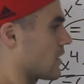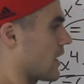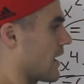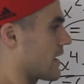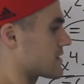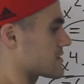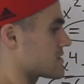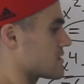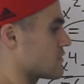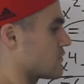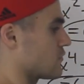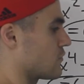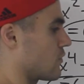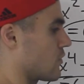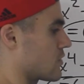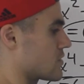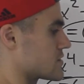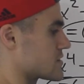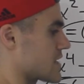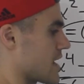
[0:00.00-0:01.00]
root of x to the
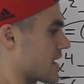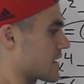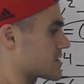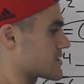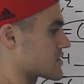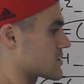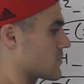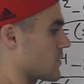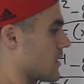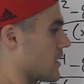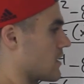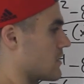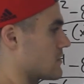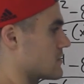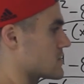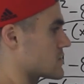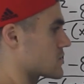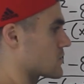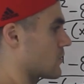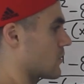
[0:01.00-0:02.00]
4 is x
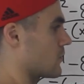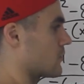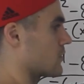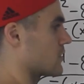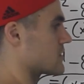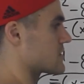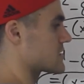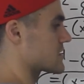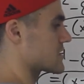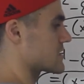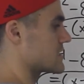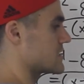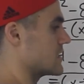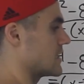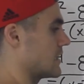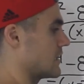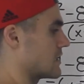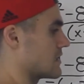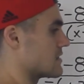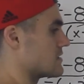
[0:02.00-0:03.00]
squared. Square root of
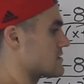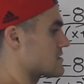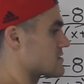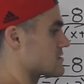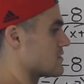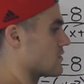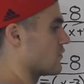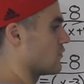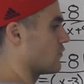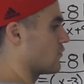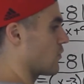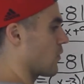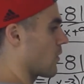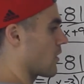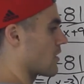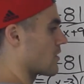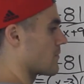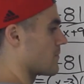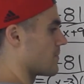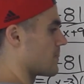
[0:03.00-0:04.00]
16 is
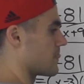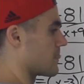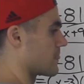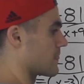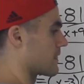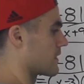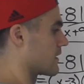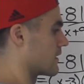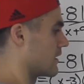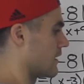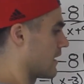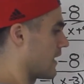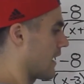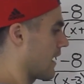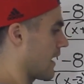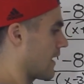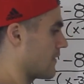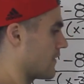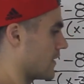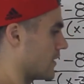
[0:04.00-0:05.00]
4.
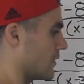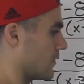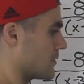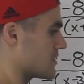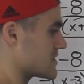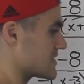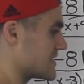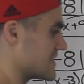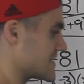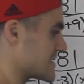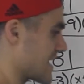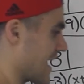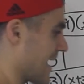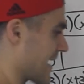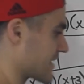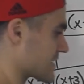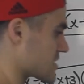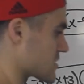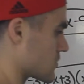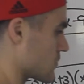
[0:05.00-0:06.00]
And then notice this
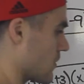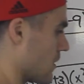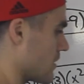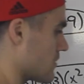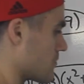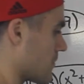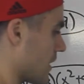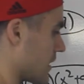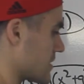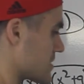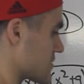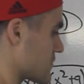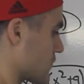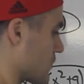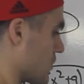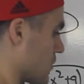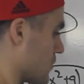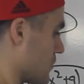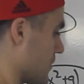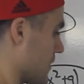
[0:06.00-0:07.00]
x squared minus
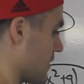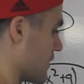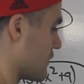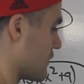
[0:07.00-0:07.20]
4, we